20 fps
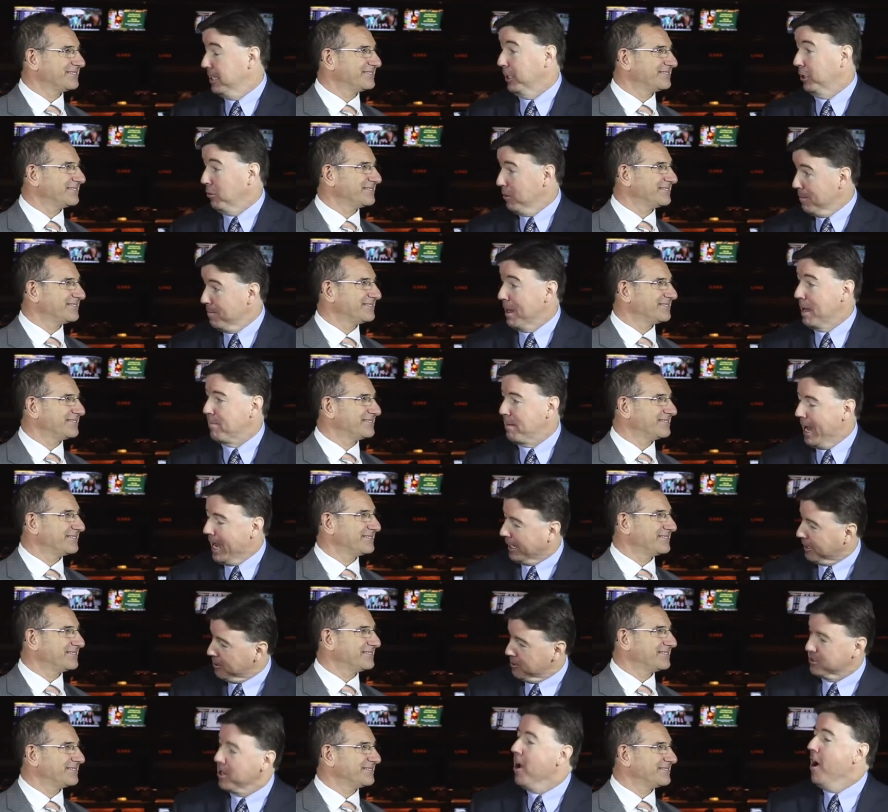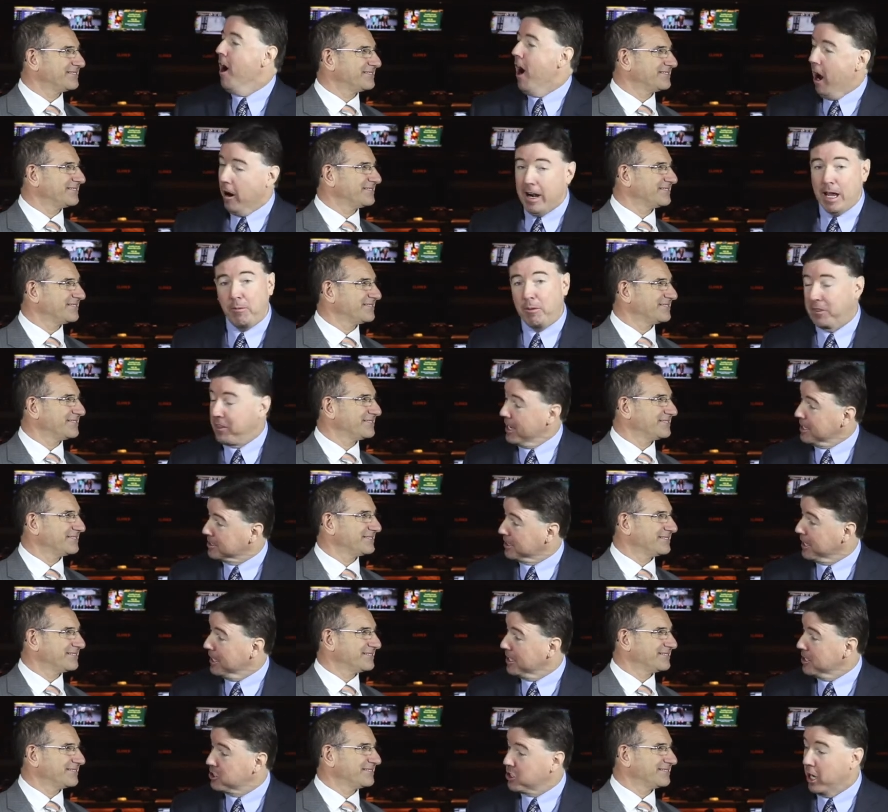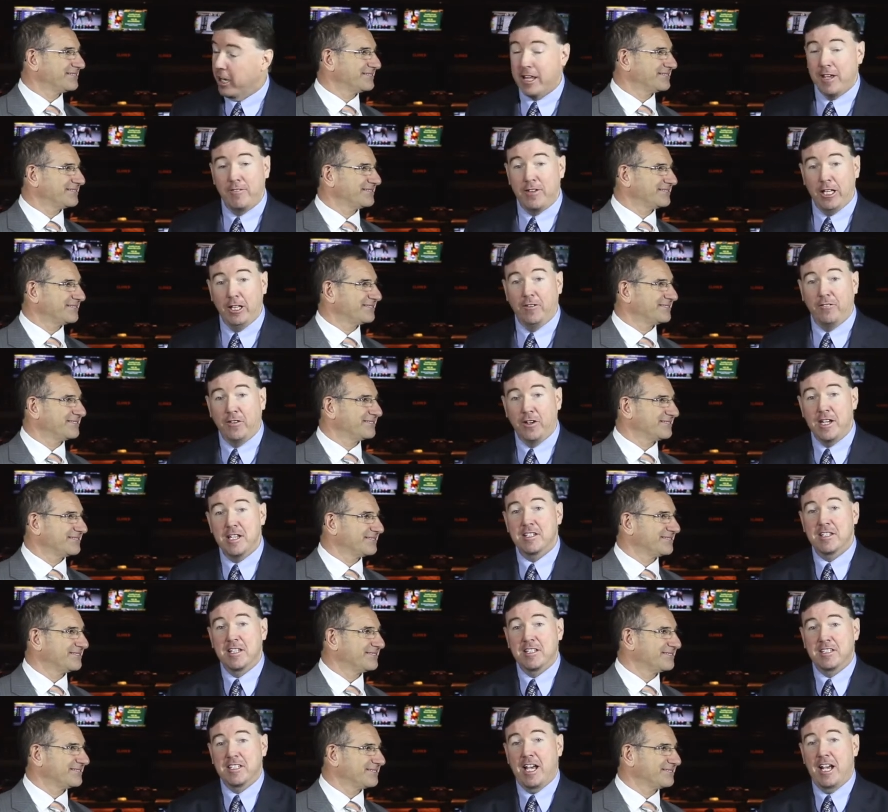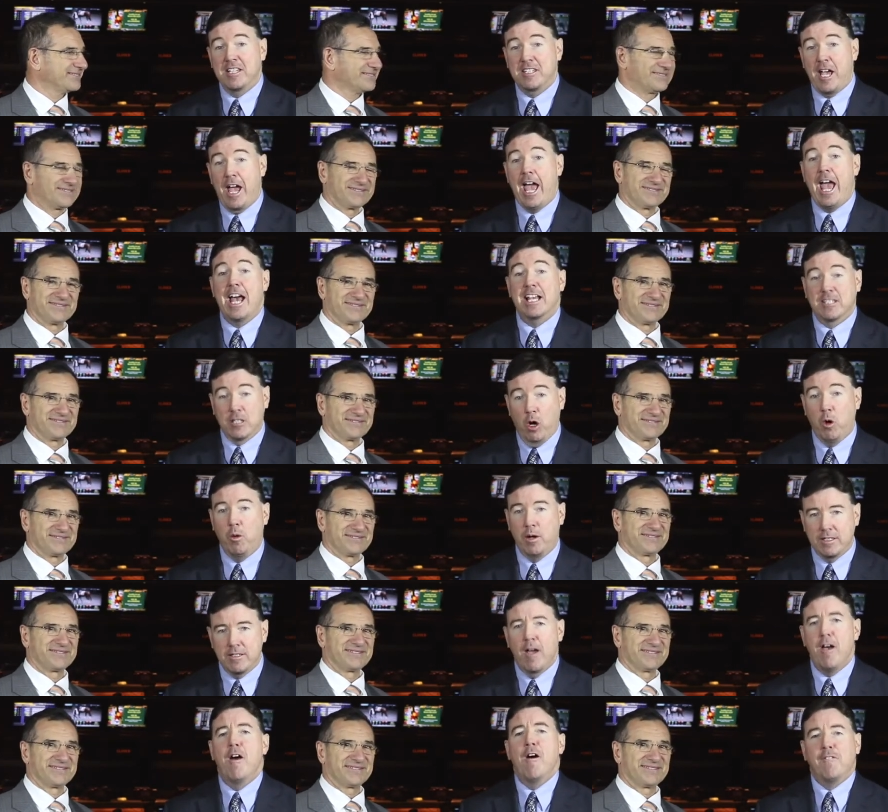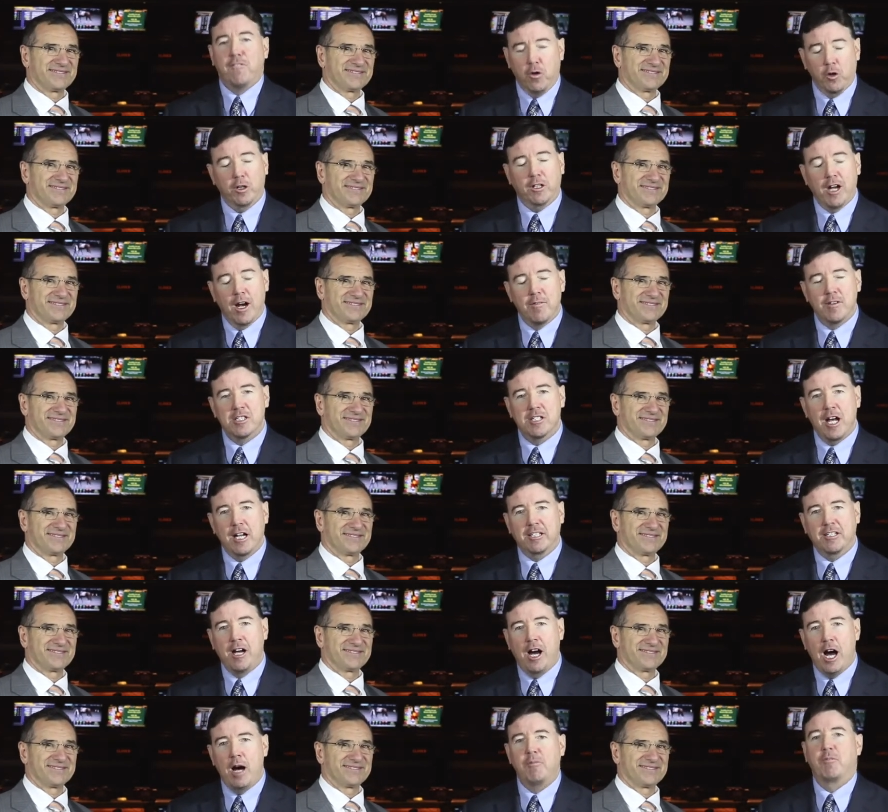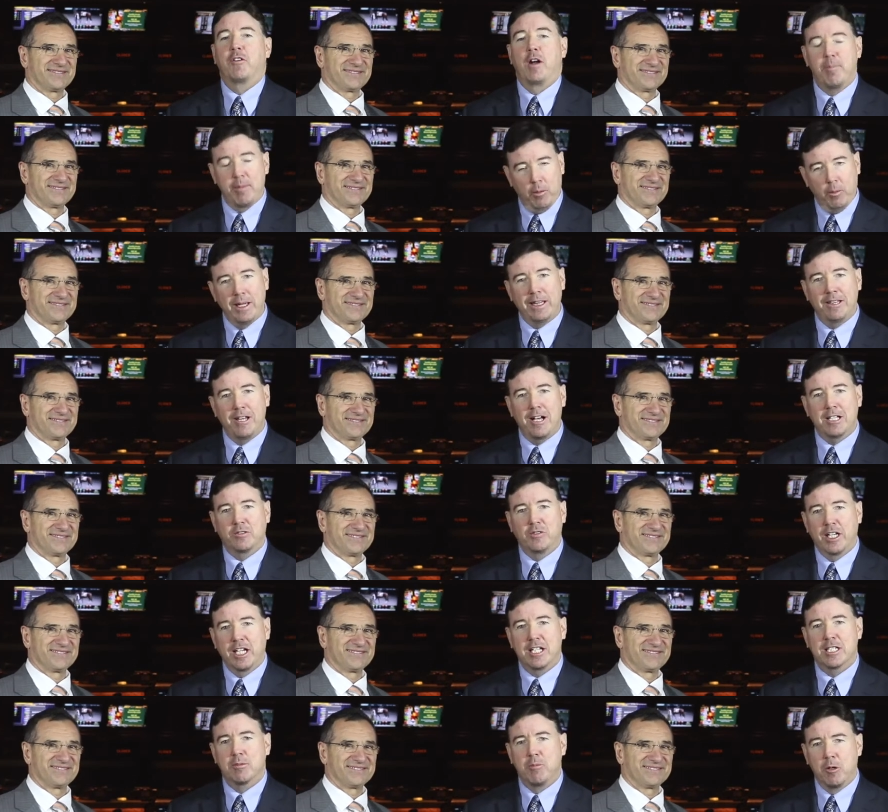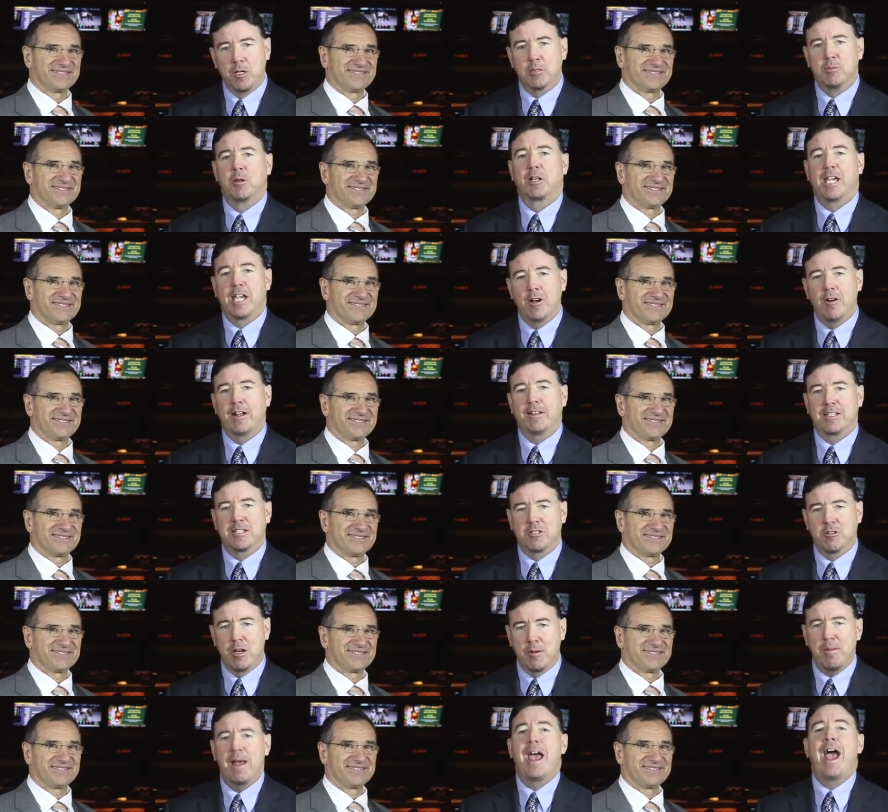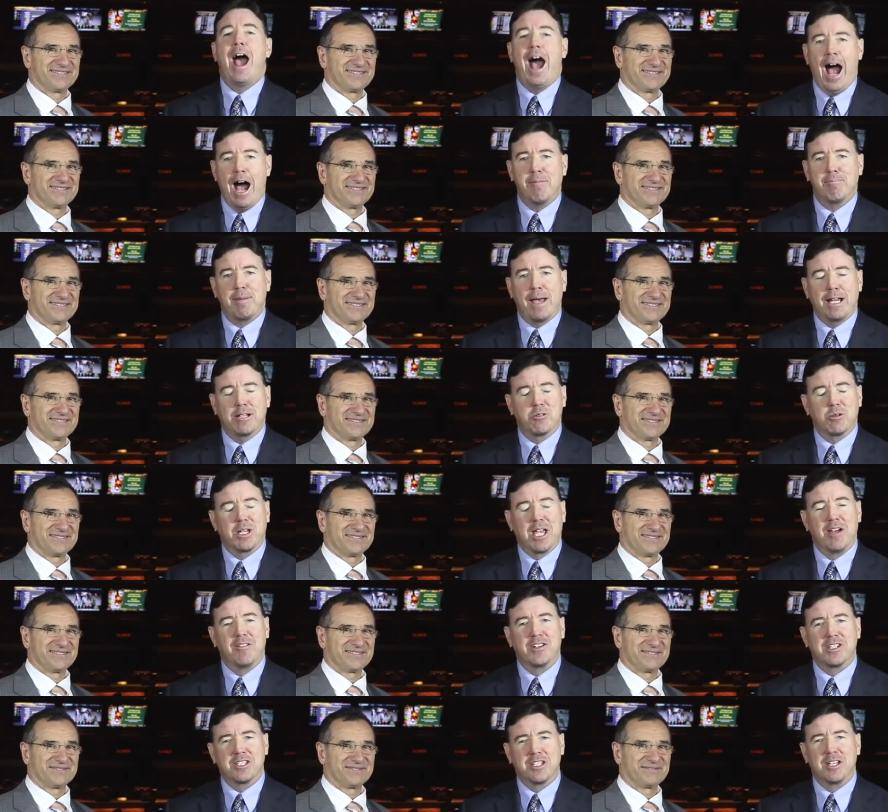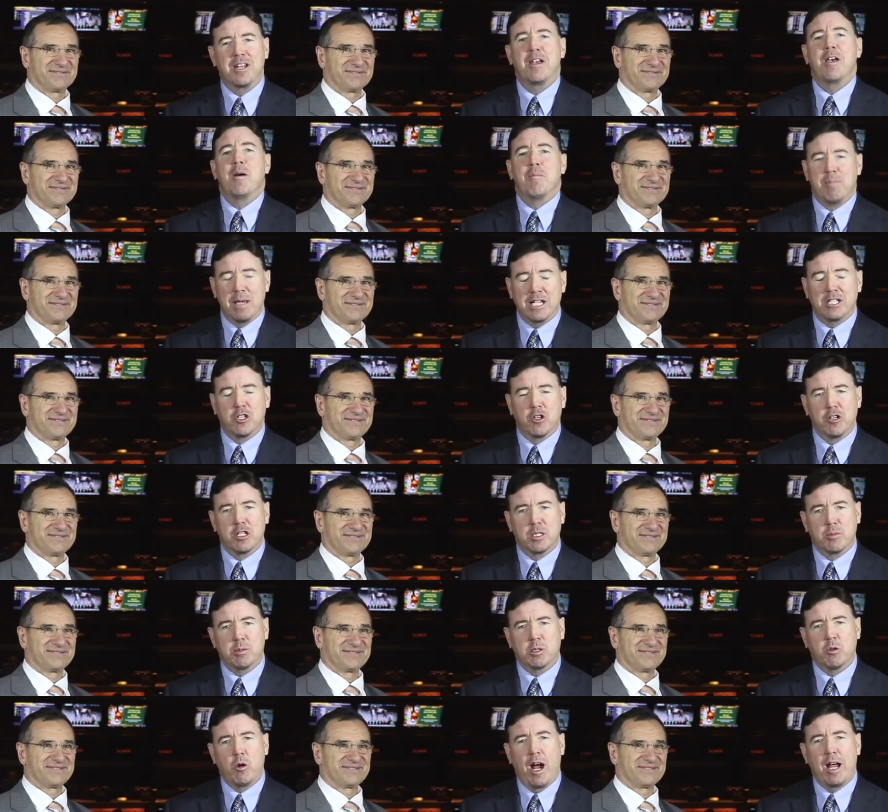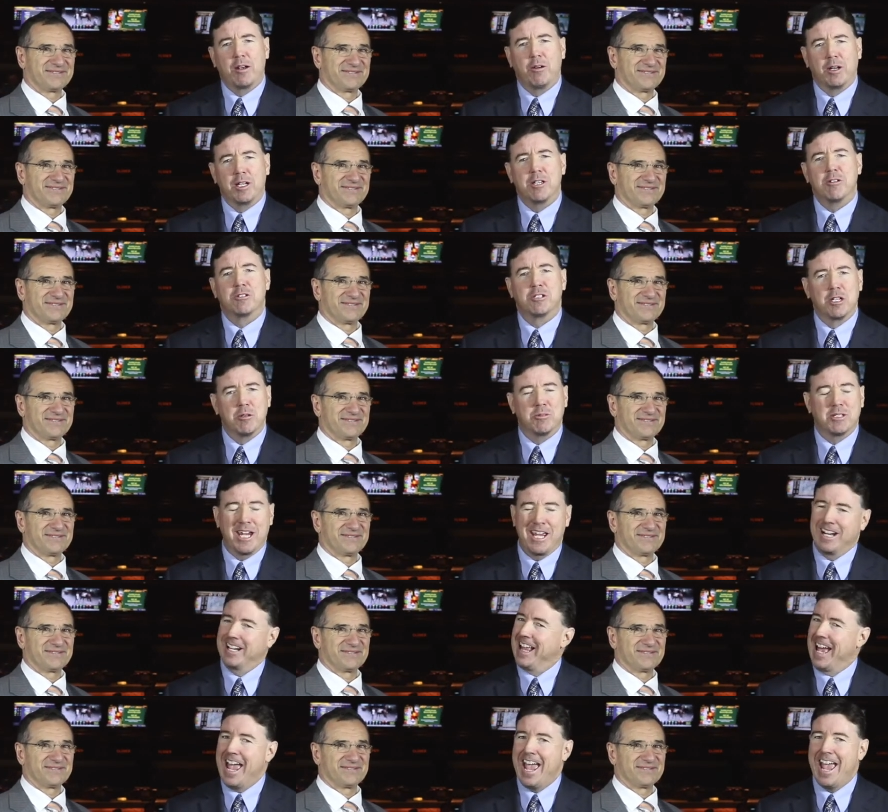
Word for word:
Speaker 1: uh, Green Bay Packers. All right, well, thanks again to Johnny Avello for his insights, as always, for Covers.com from the Wynn Las Vegas Sportsbook here on the Strip. I'm Patrick Everson. Be sure to subscribe to our YouTube channel